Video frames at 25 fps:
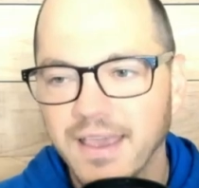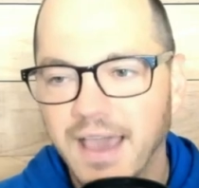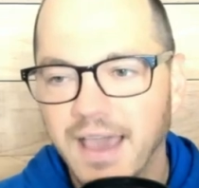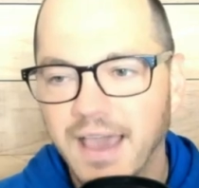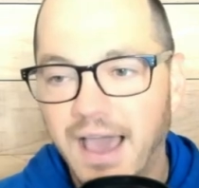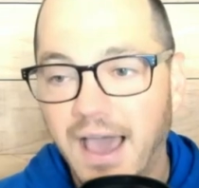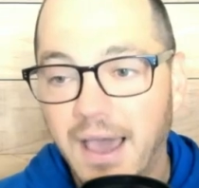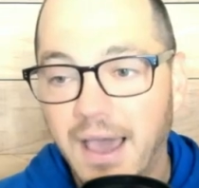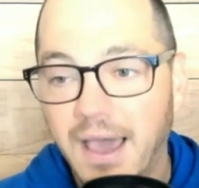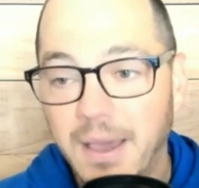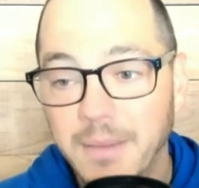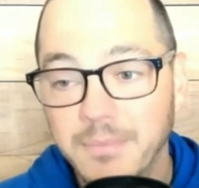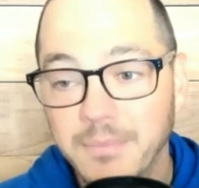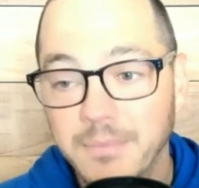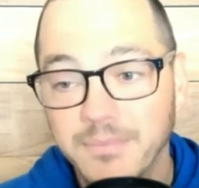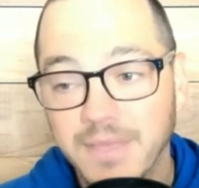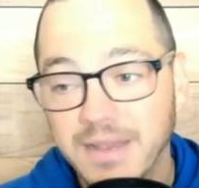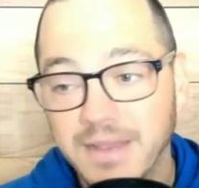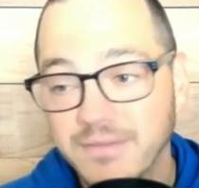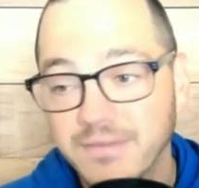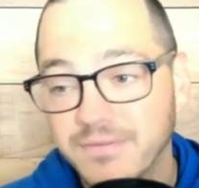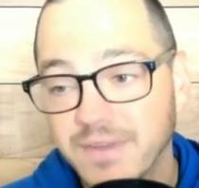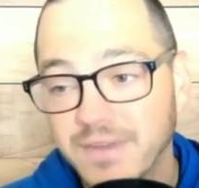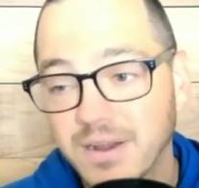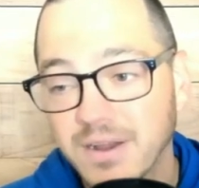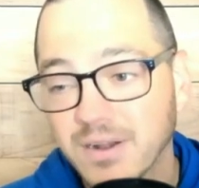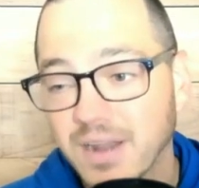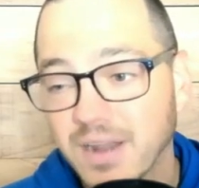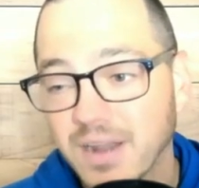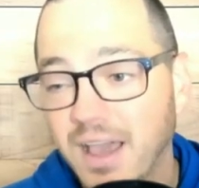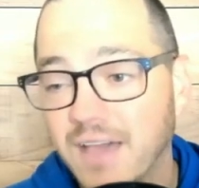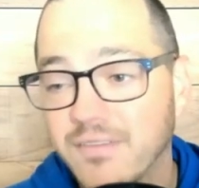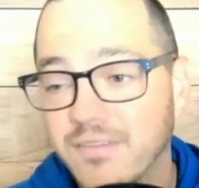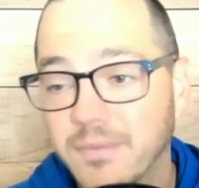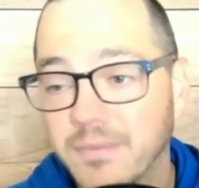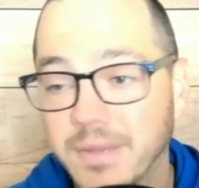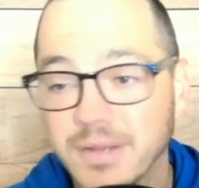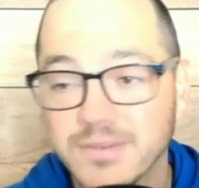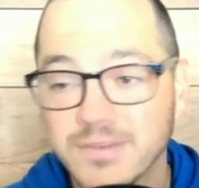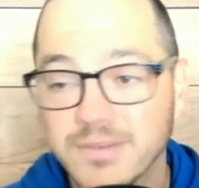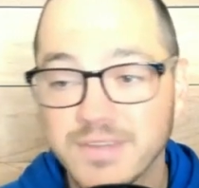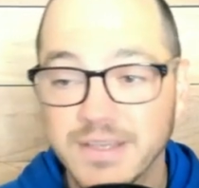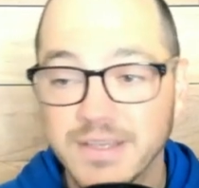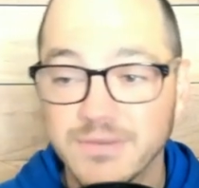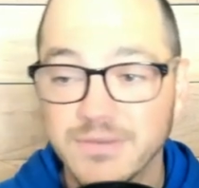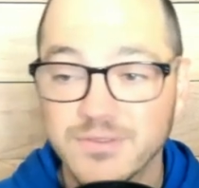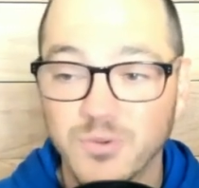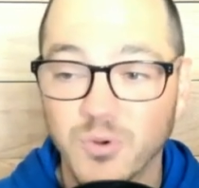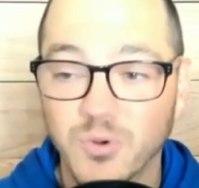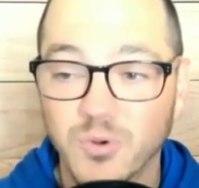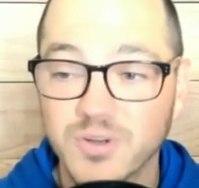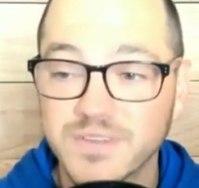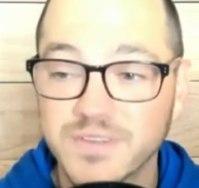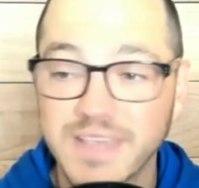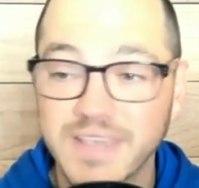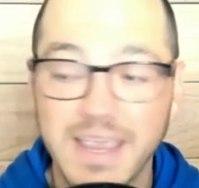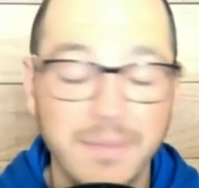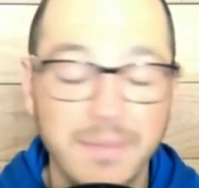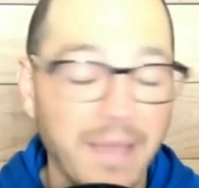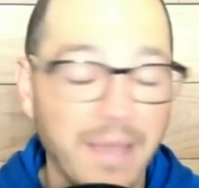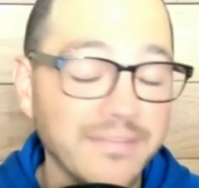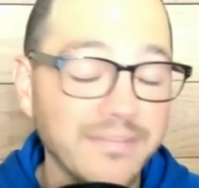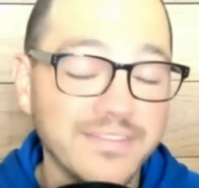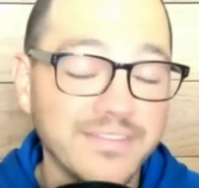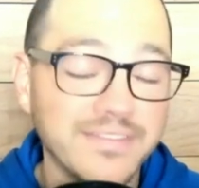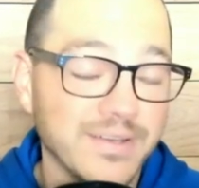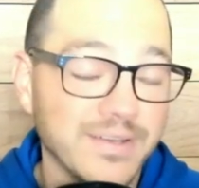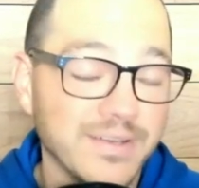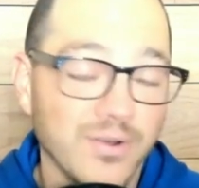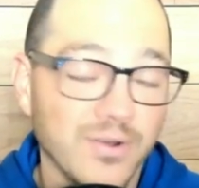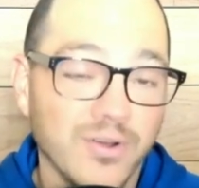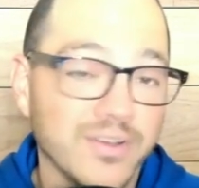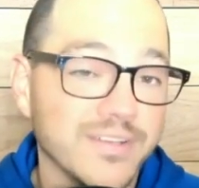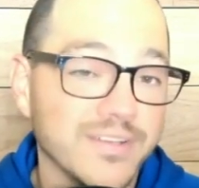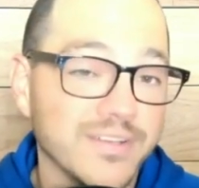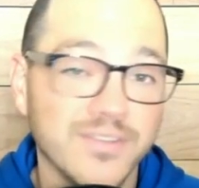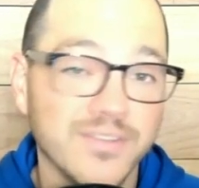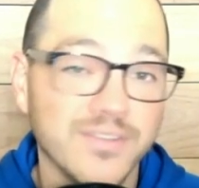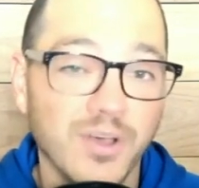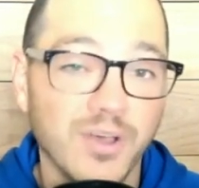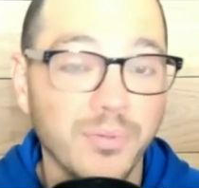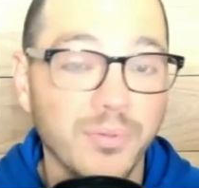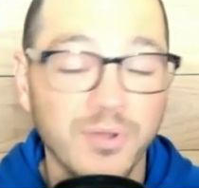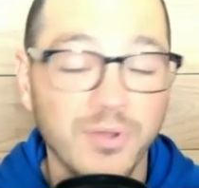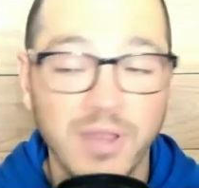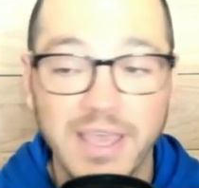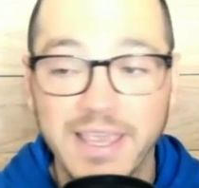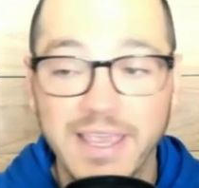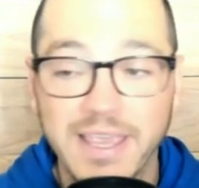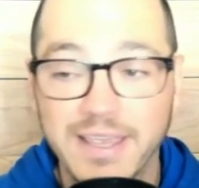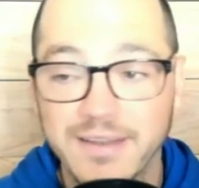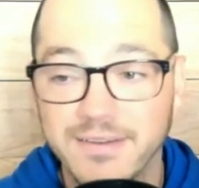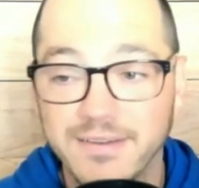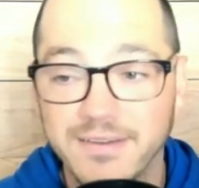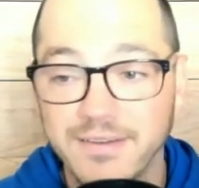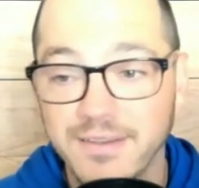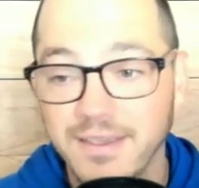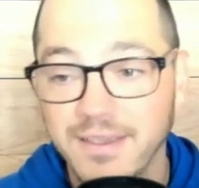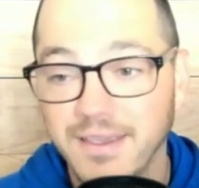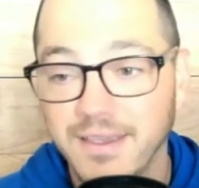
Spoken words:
And fair enough. I mean, it was the worst game I've seen Arkansas play in